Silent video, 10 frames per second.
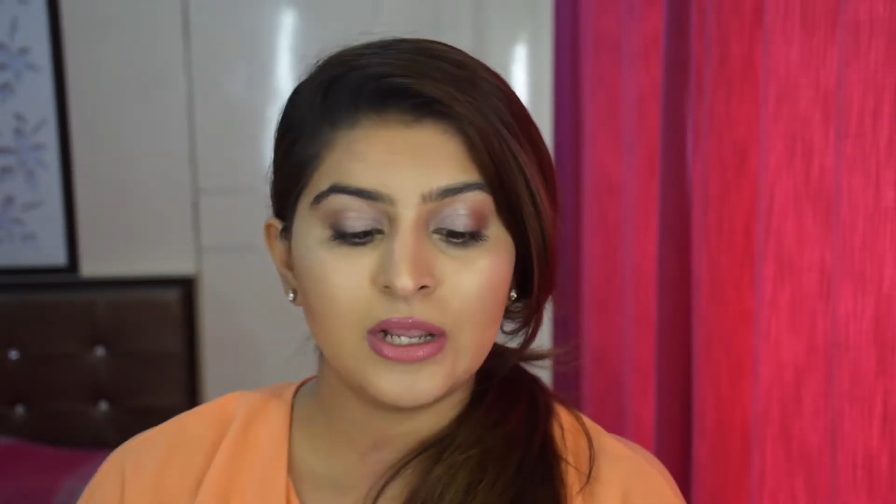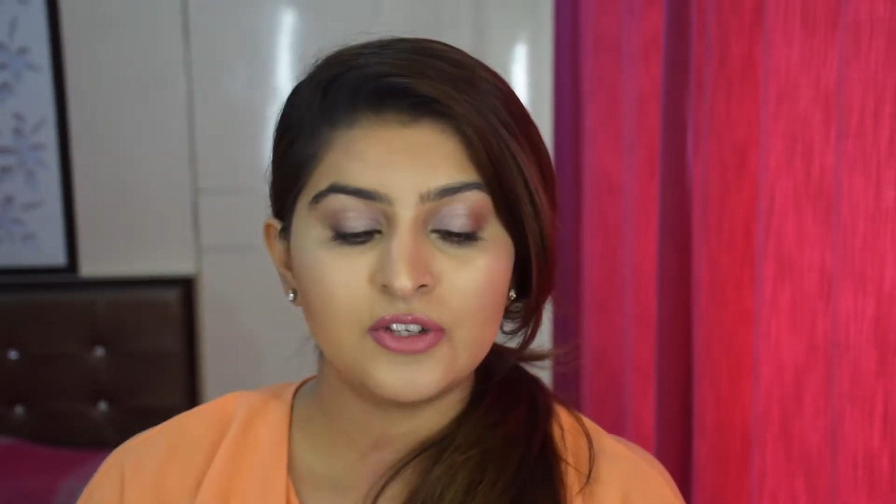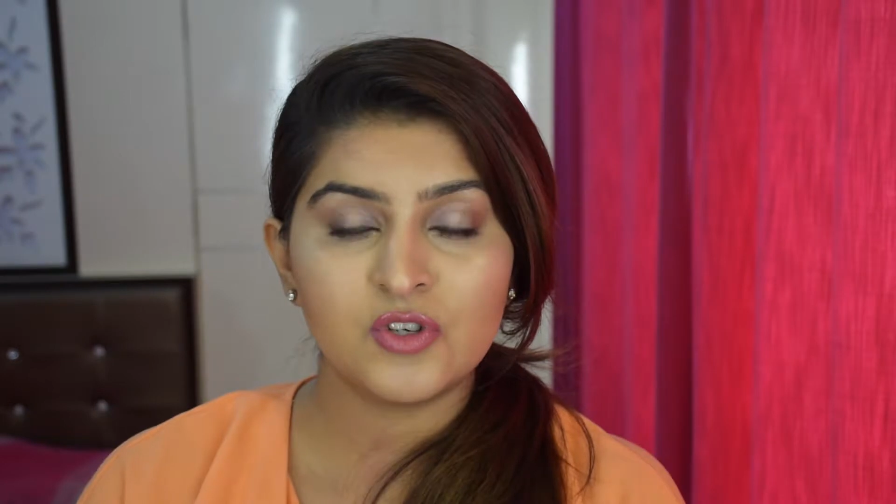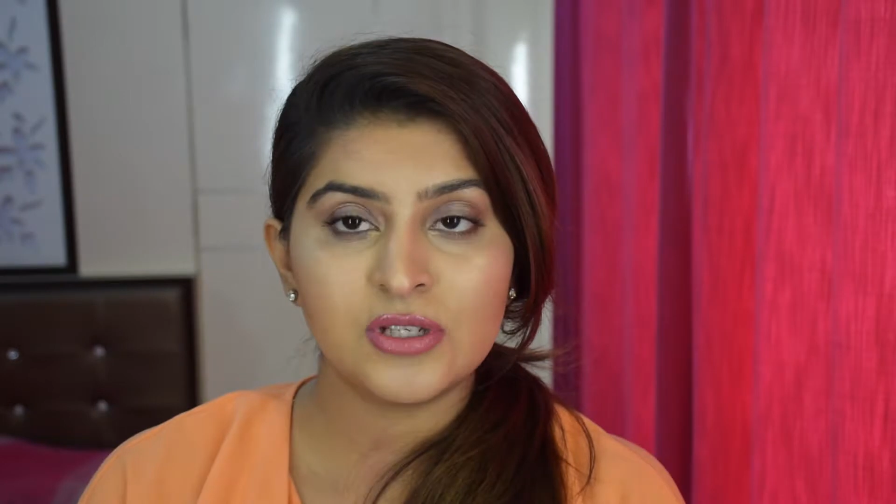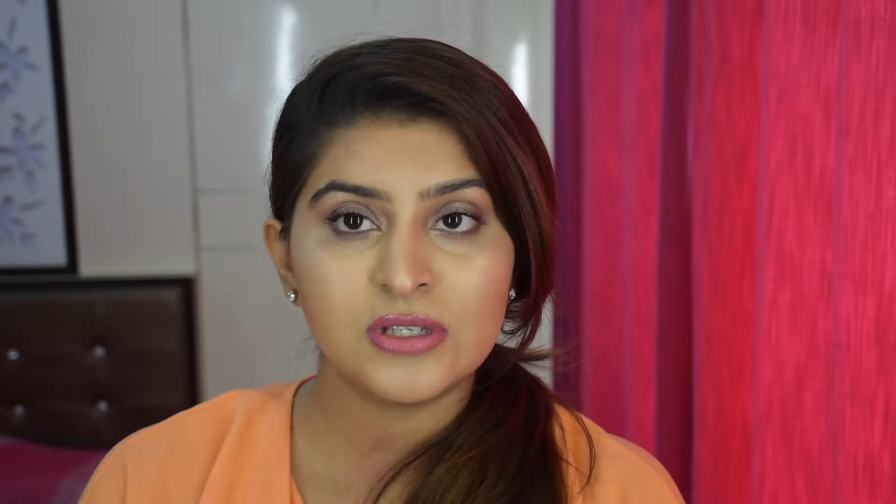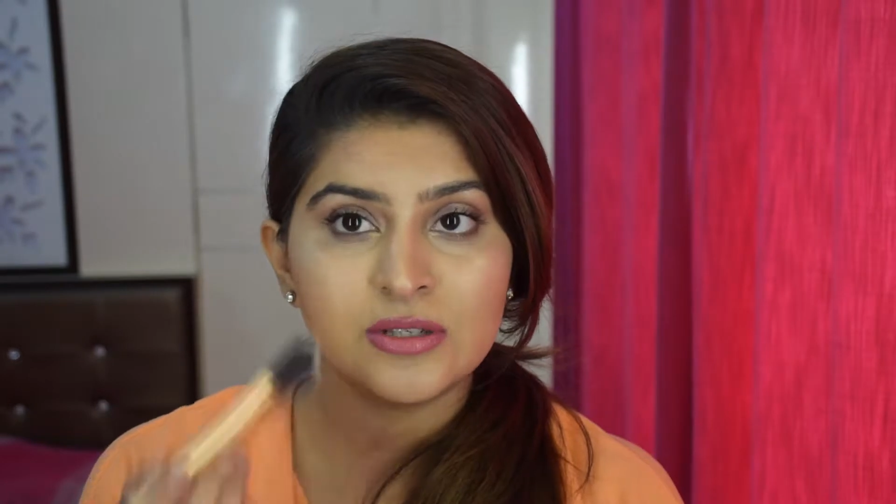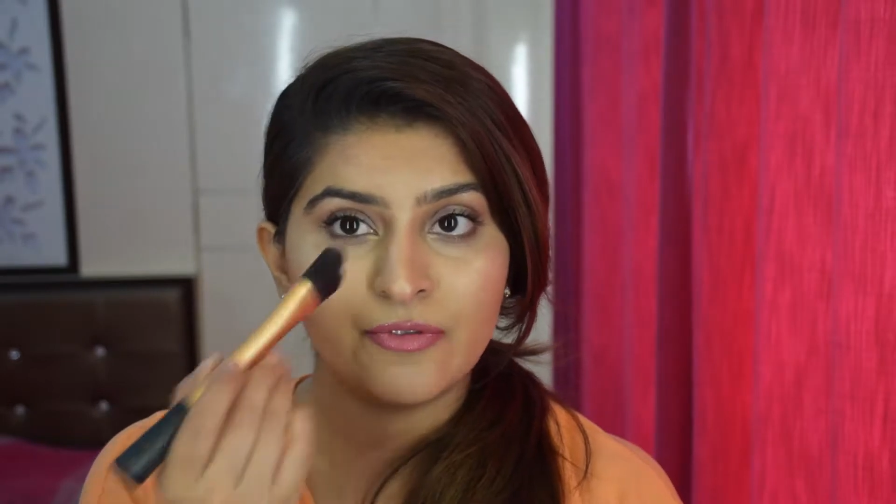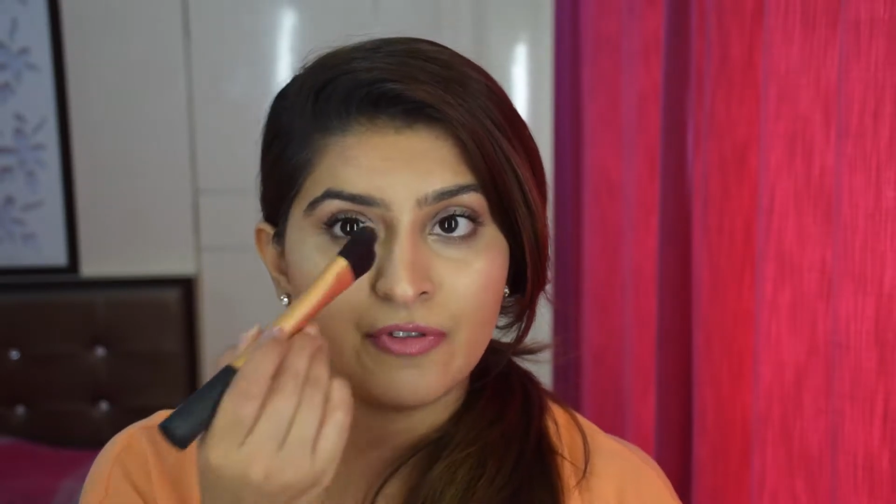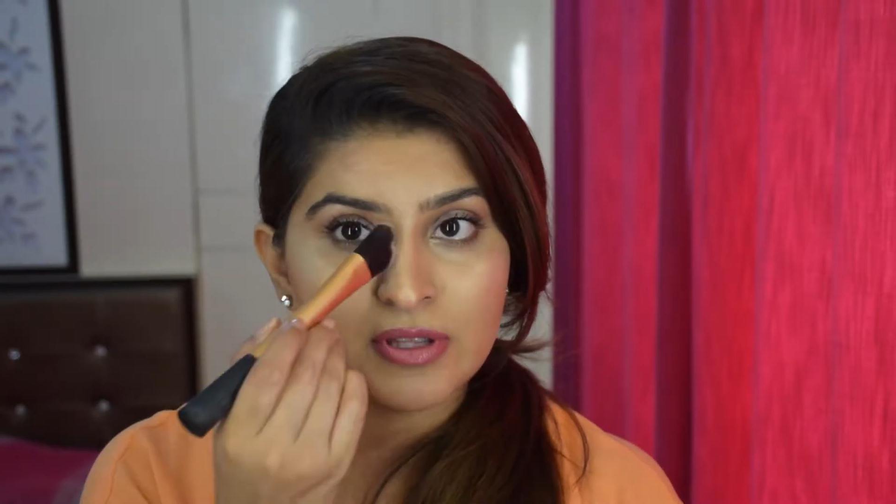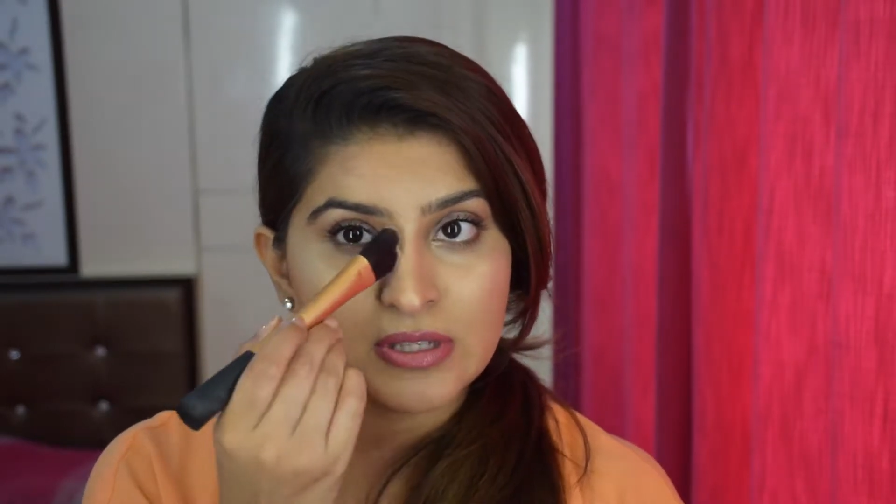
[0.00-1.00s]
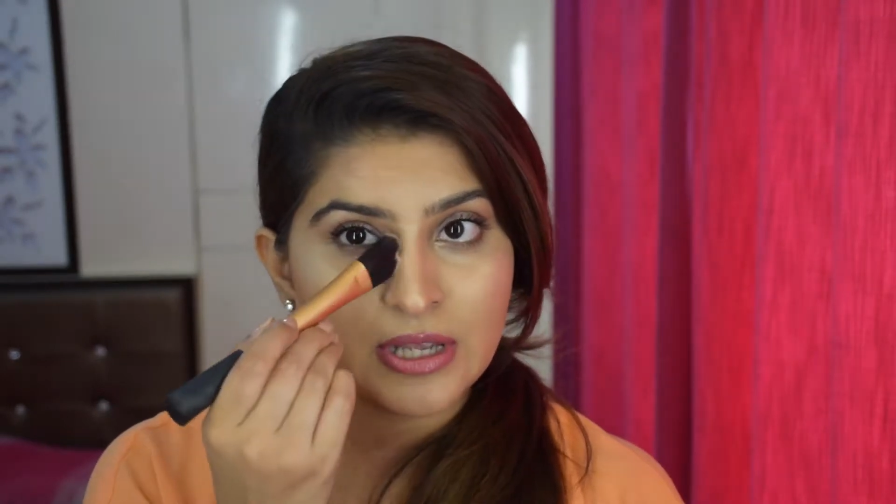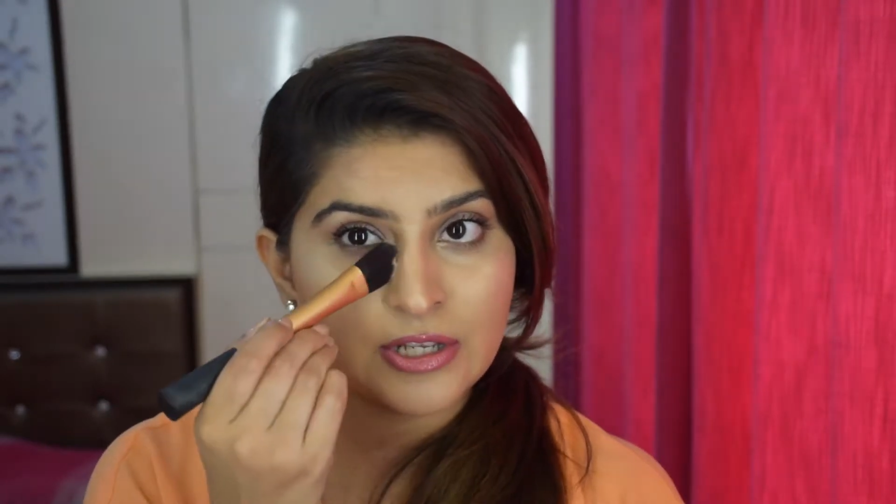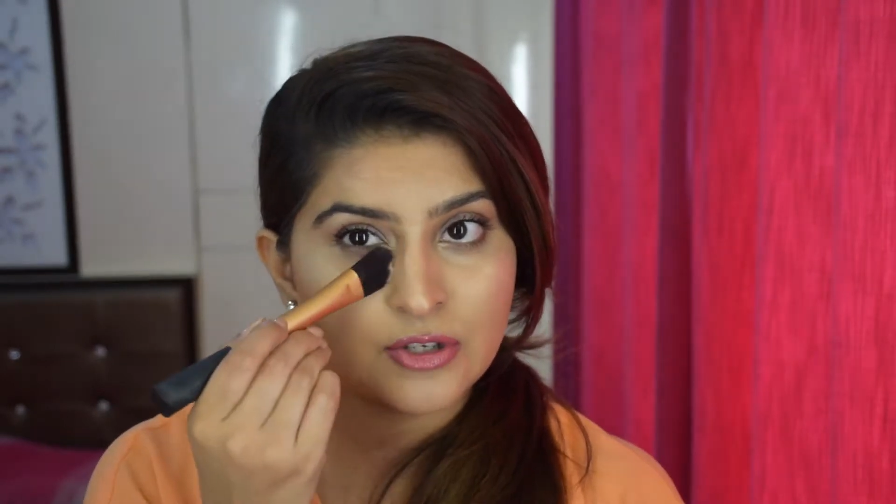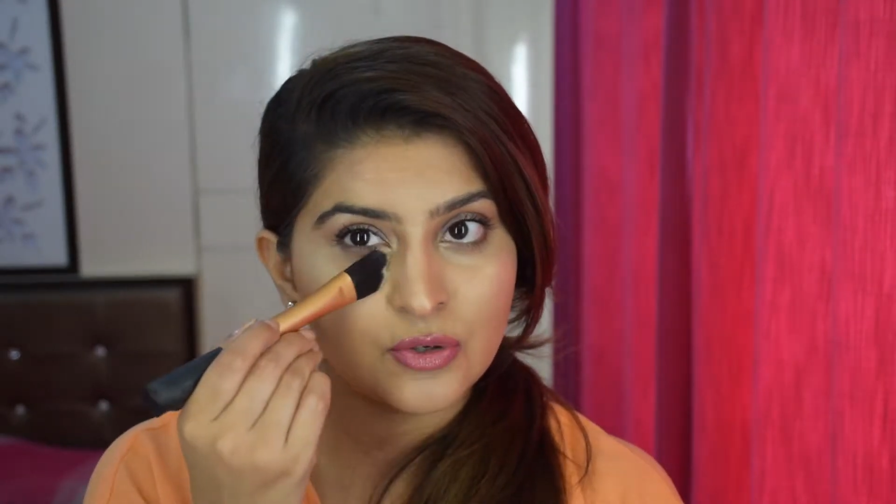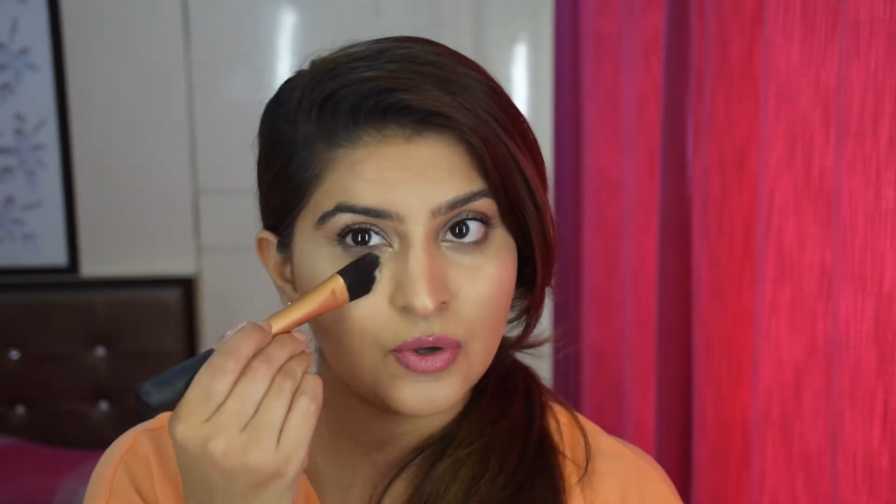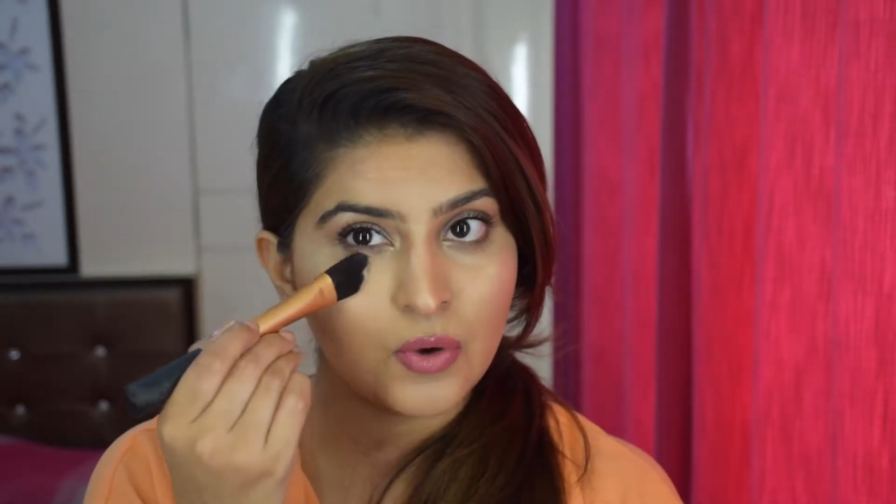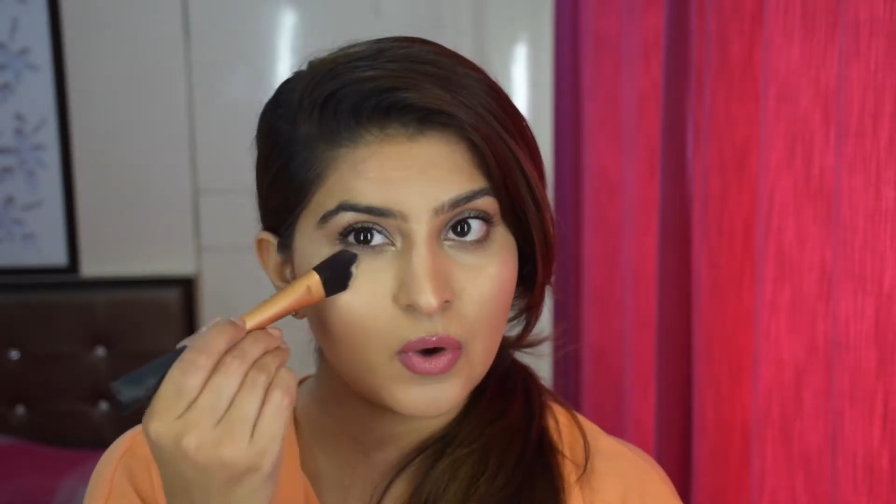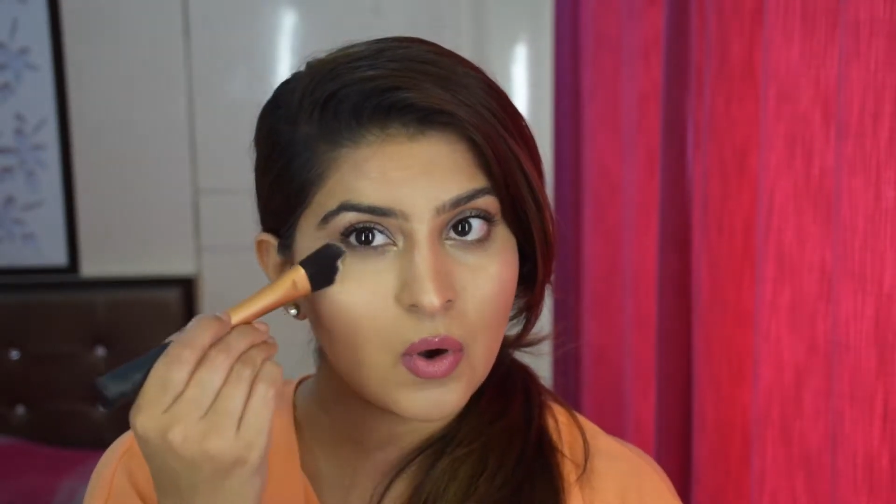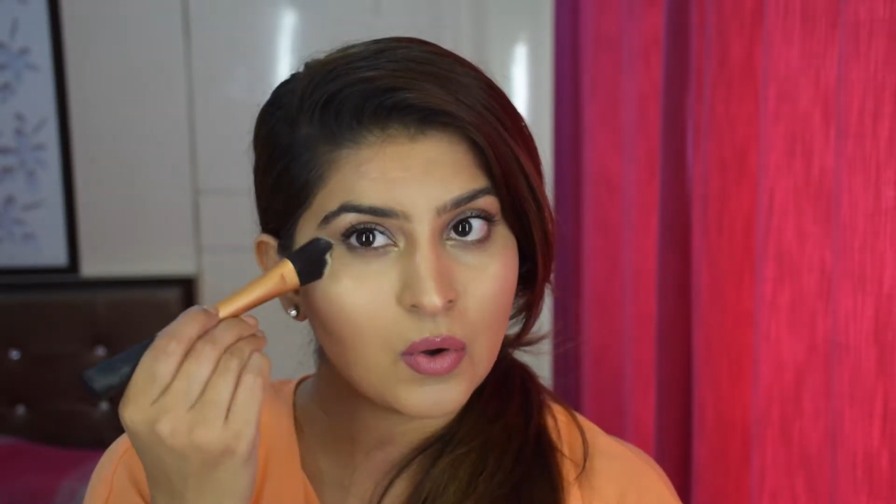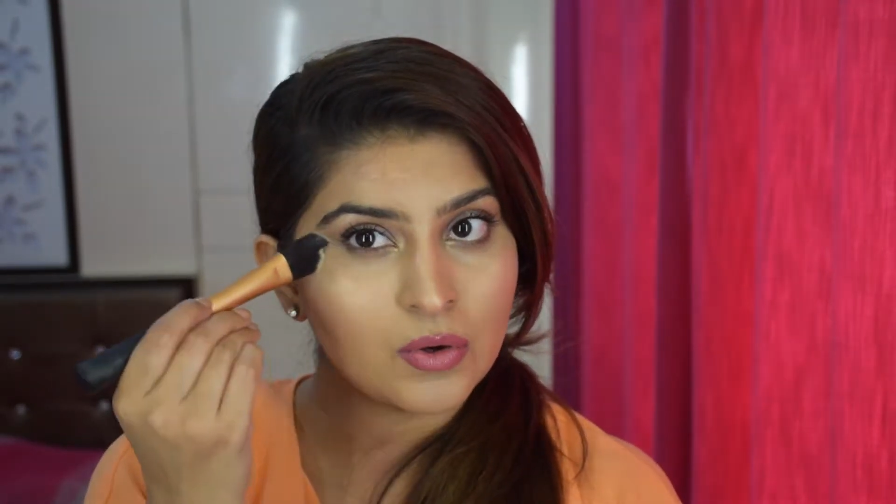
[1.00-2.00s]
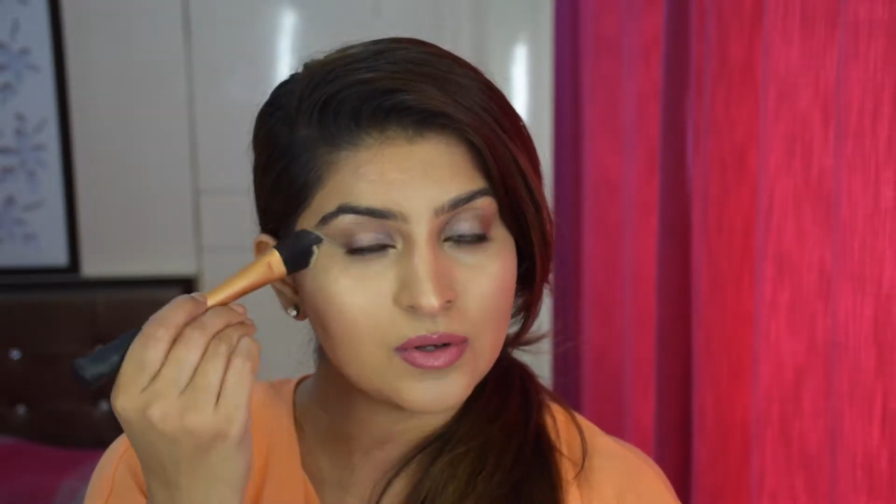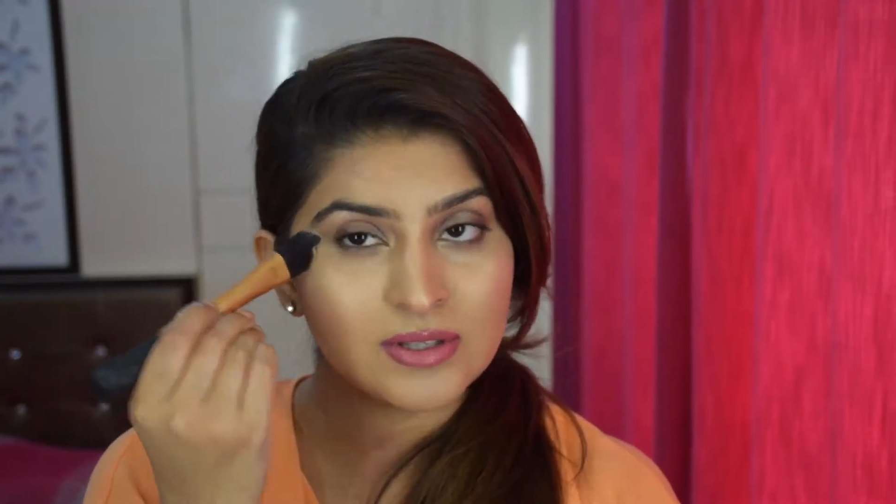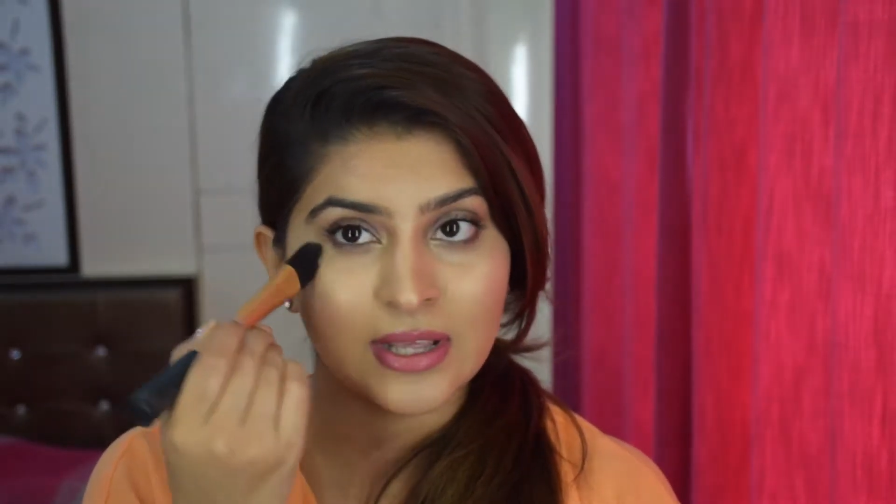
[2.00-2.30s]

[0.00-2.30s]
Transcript: It just fits into your corners,